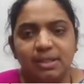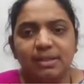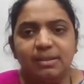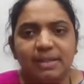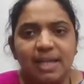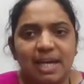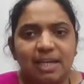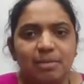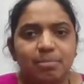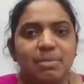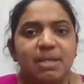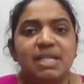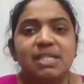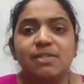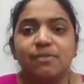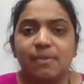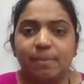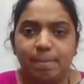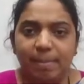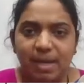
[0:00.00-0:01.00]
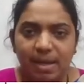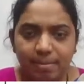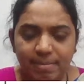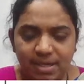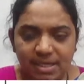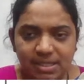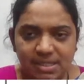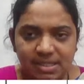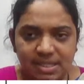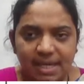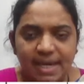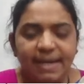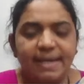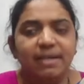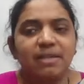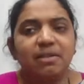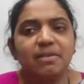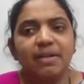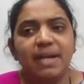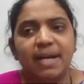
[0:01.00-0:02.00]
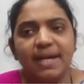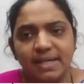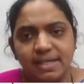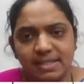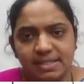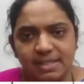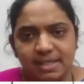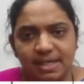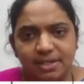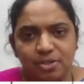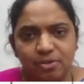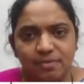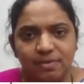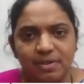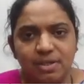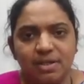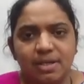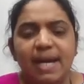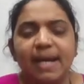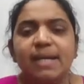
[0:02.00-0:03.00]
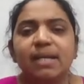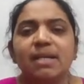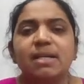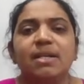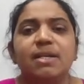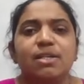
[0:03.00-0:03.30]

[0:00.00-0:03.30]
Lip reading: That means payment side, credit side, you will write